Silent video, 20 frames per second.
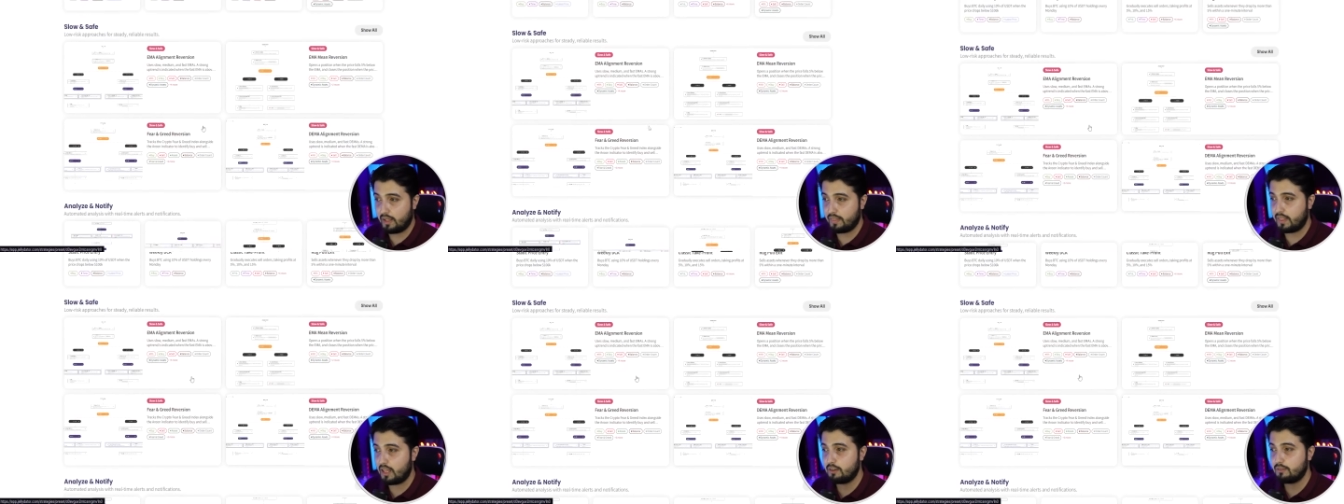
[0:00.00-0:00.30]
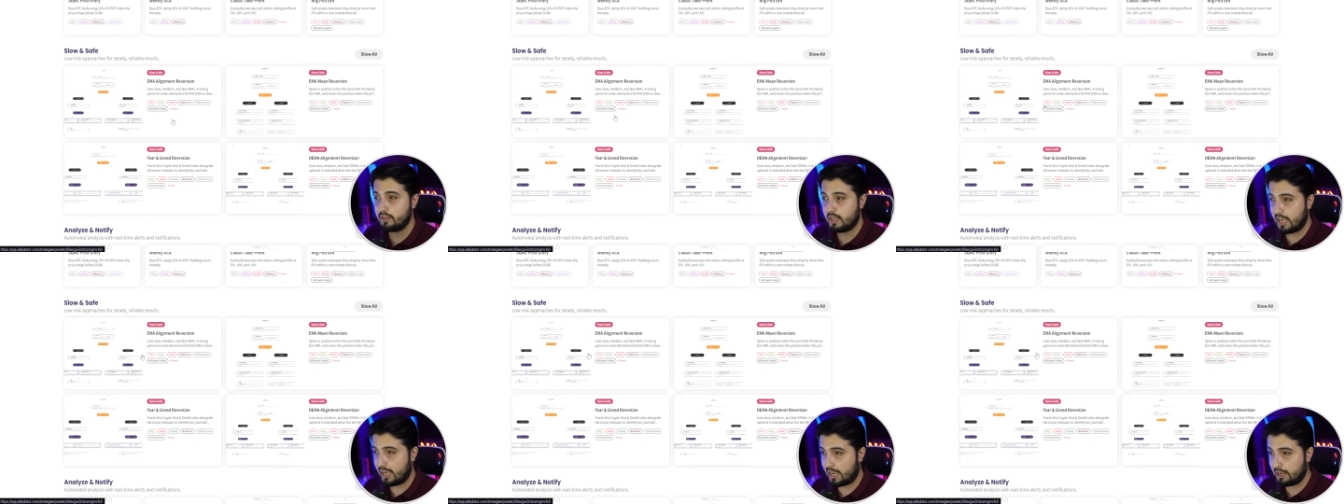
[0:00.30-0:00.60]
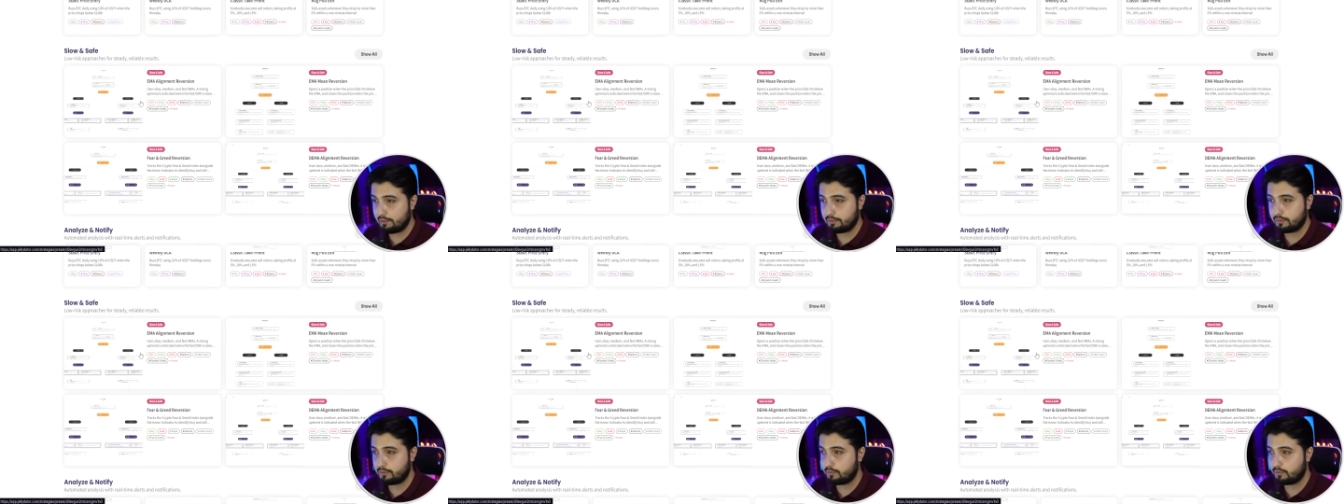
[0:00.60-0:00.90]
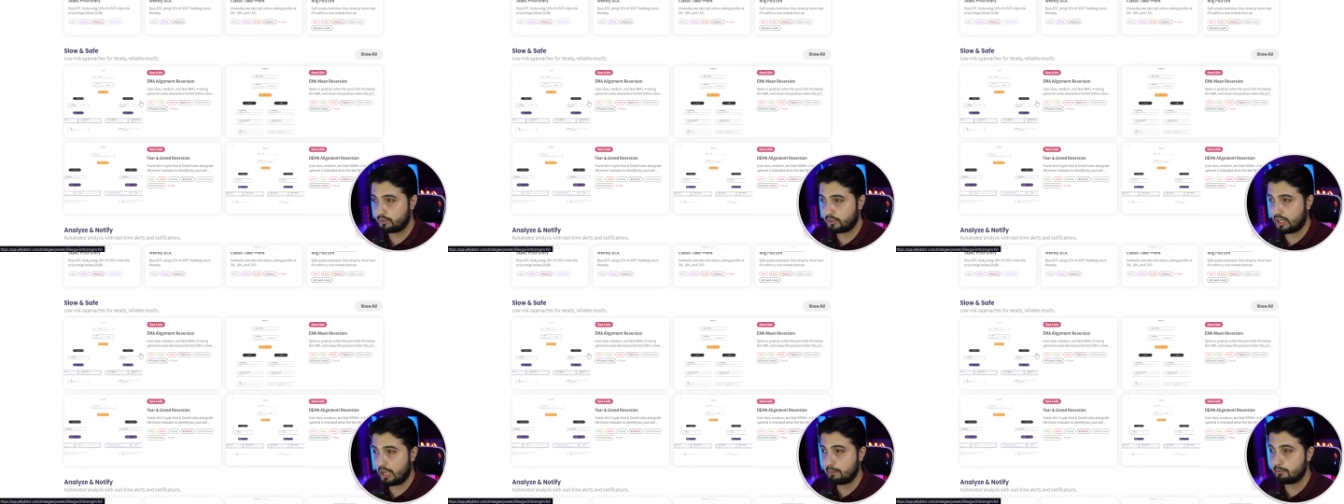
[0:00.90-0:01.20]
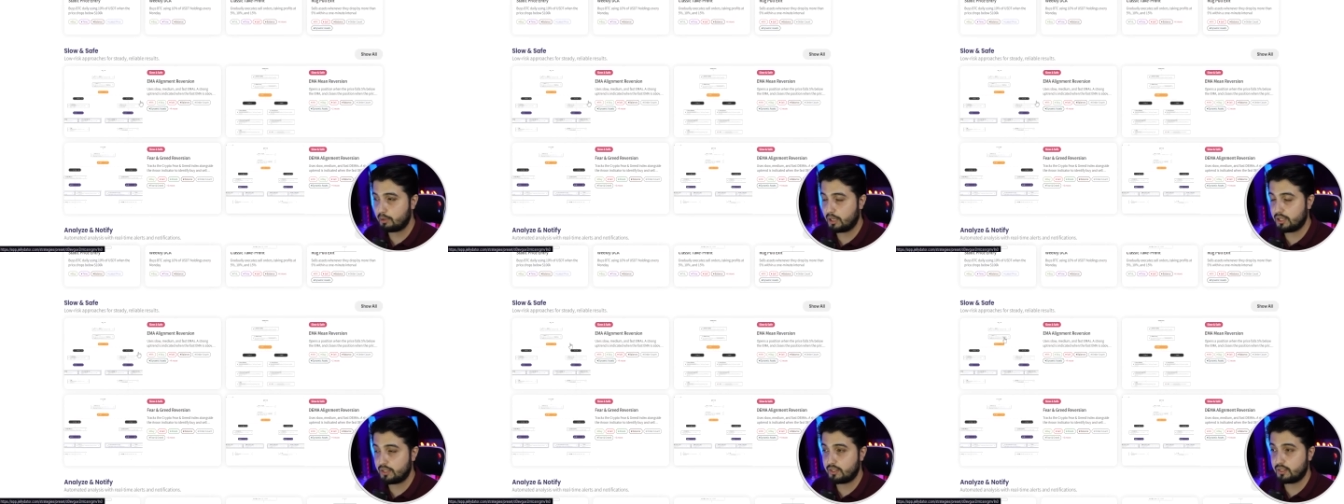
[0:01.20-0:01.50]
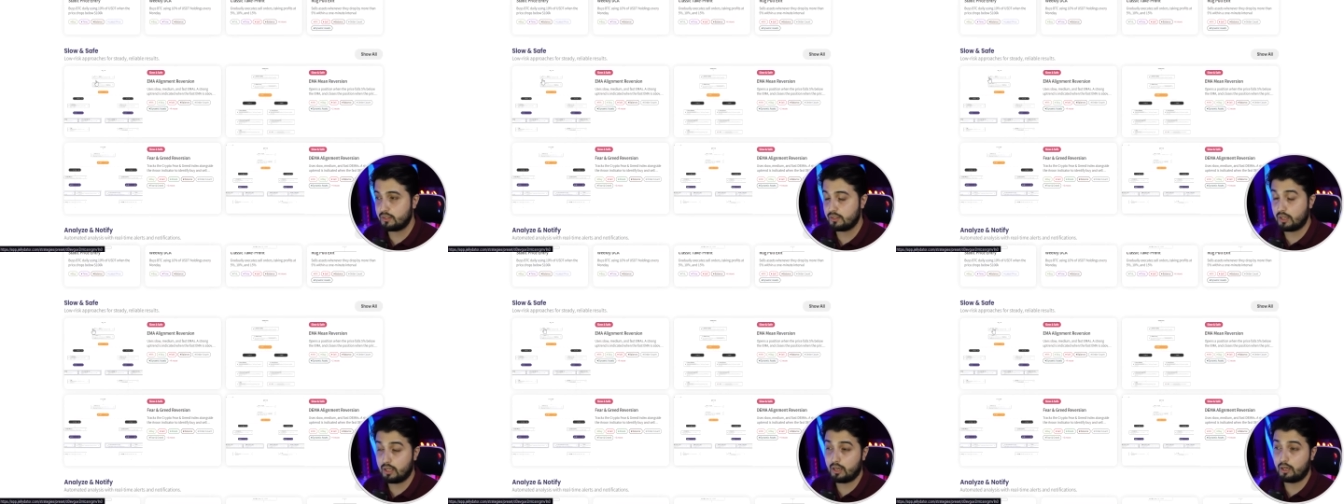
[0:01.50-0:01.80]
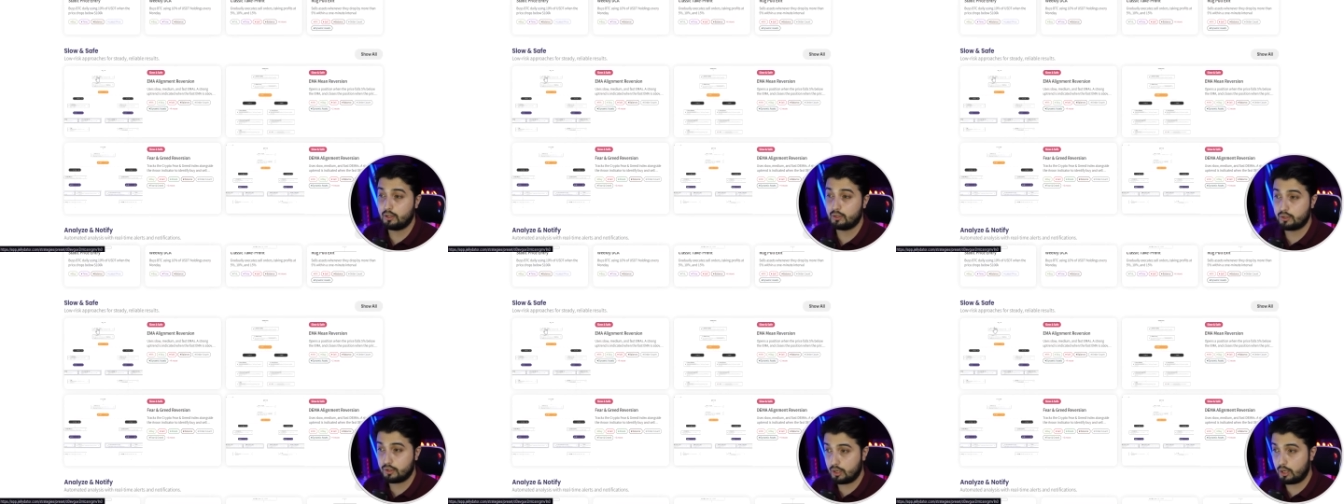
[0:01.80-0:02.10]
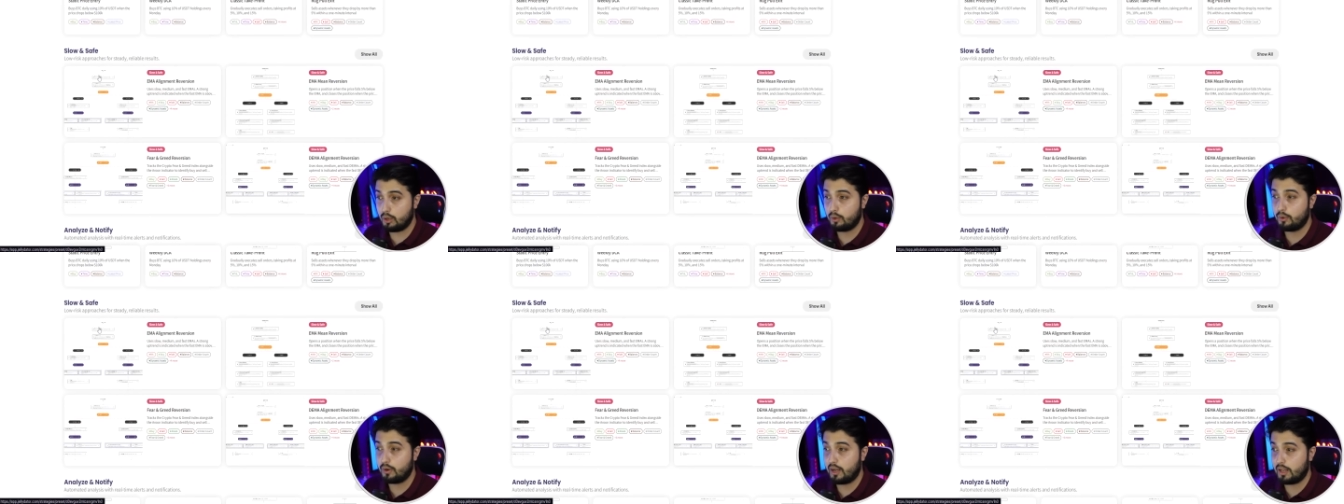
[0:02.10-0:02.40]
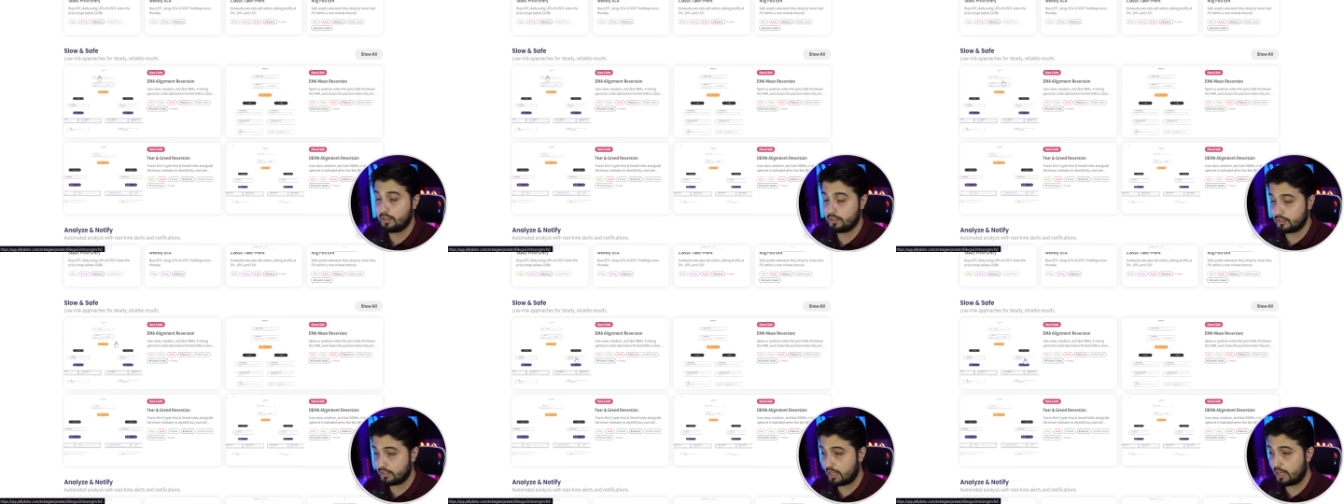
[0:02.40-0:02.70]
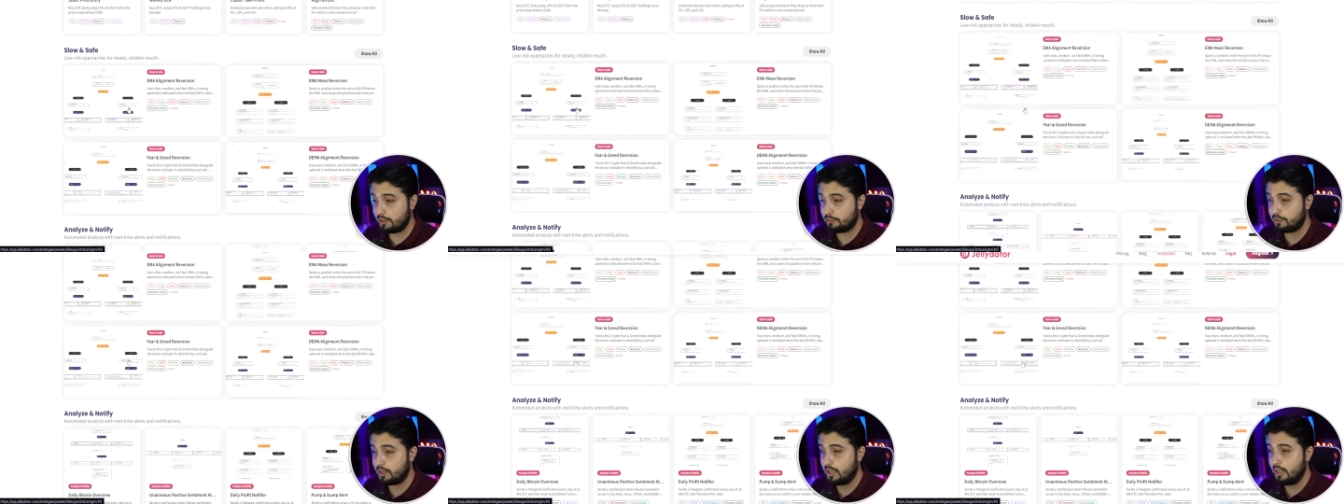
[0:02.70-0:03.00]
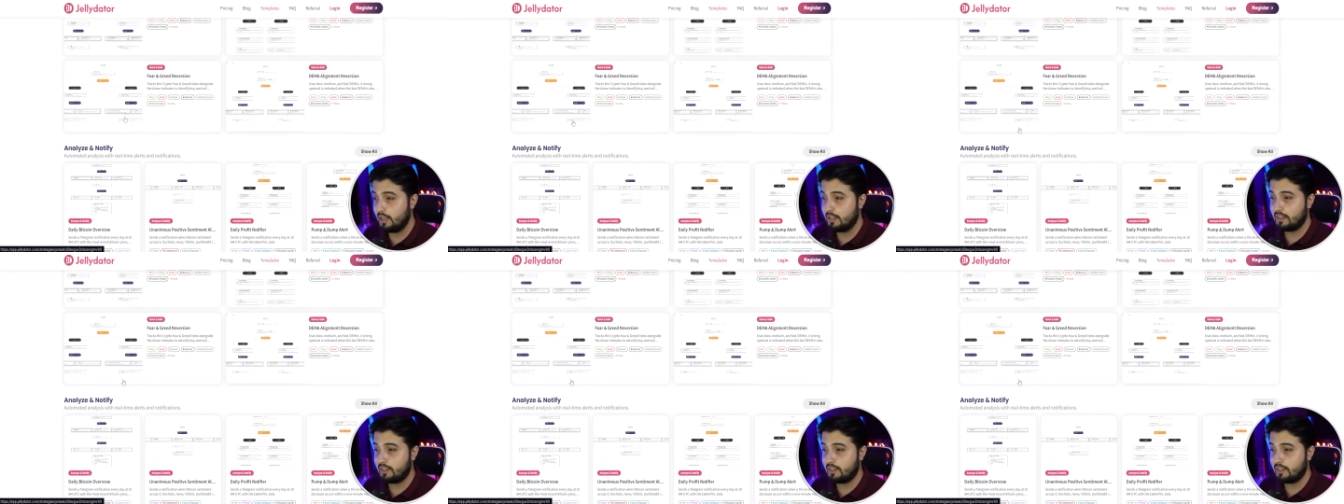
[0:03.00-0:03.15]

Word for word: and then we have templates that are slow and safe.